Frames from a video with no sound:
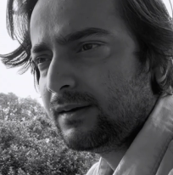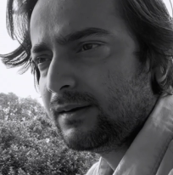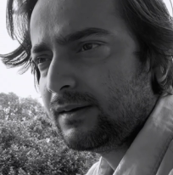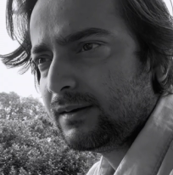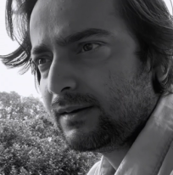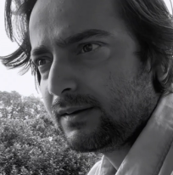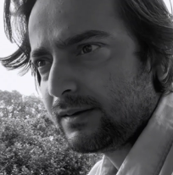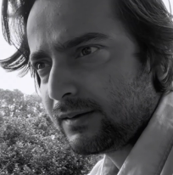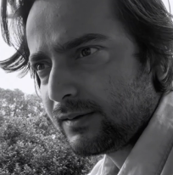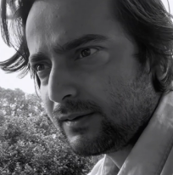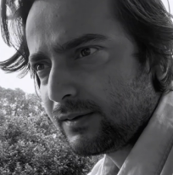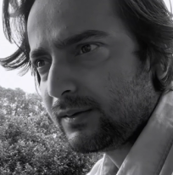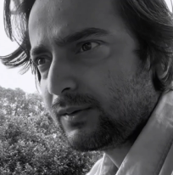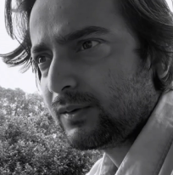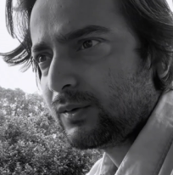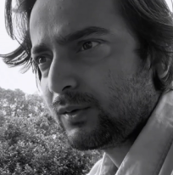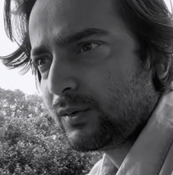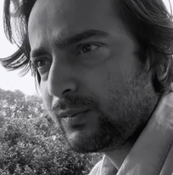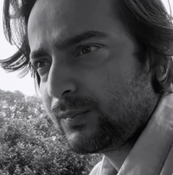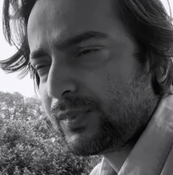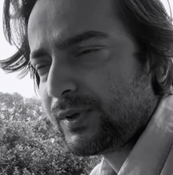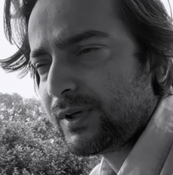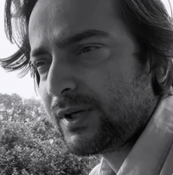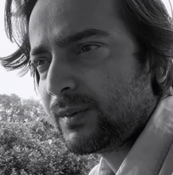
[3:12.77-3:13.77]
you
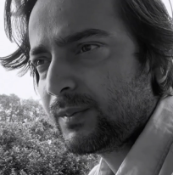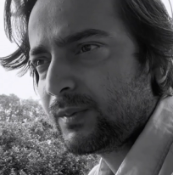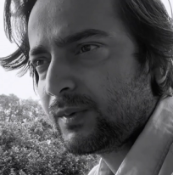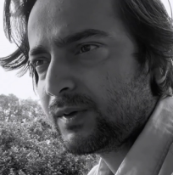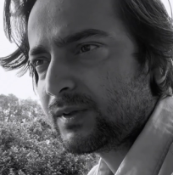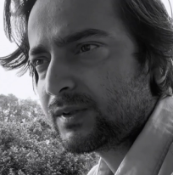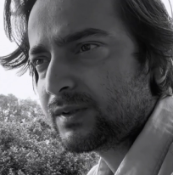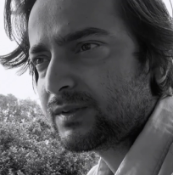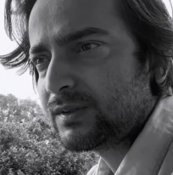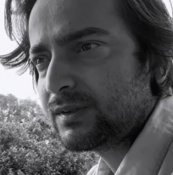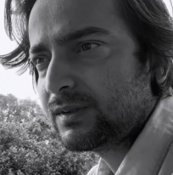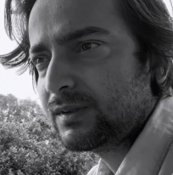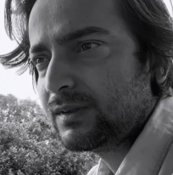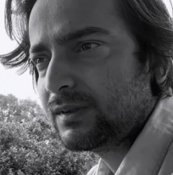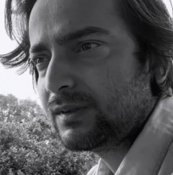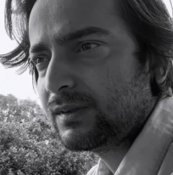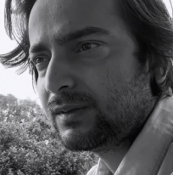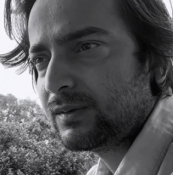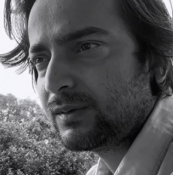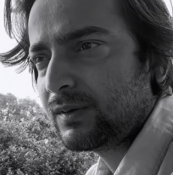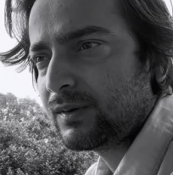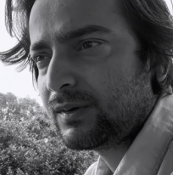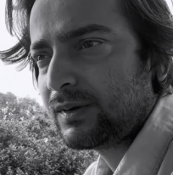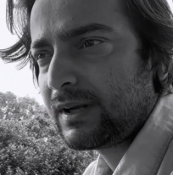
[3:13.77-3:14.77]
will pretty much,
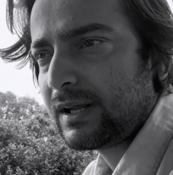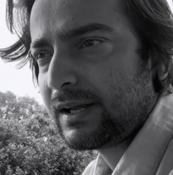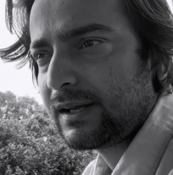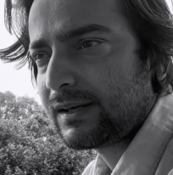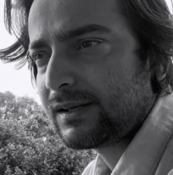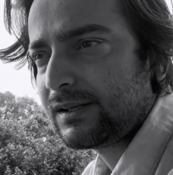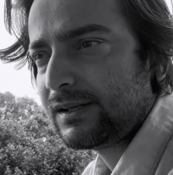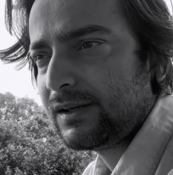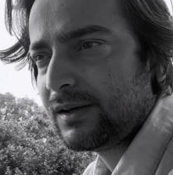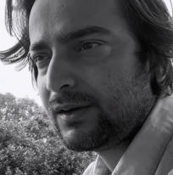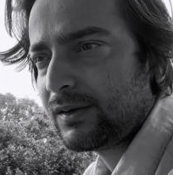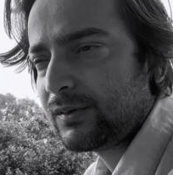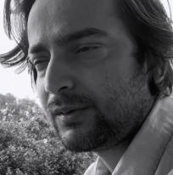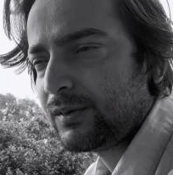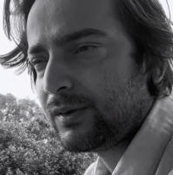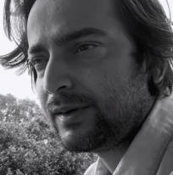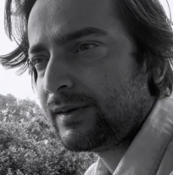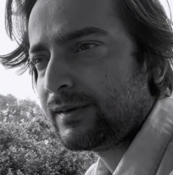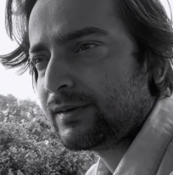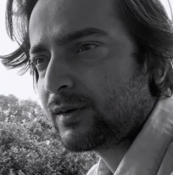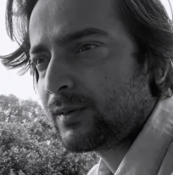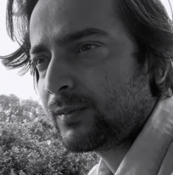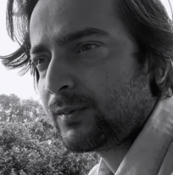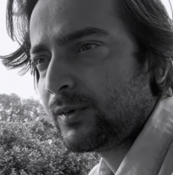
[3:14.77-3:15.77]
you know, like clear your
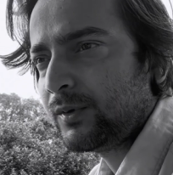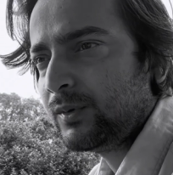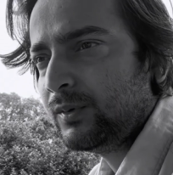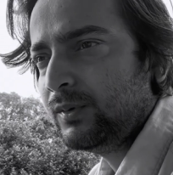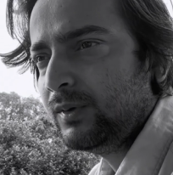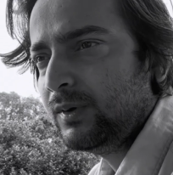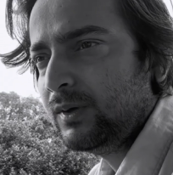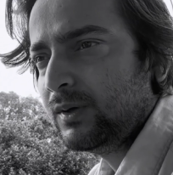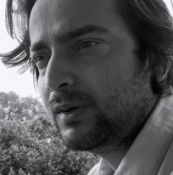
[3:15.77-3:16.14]
interview.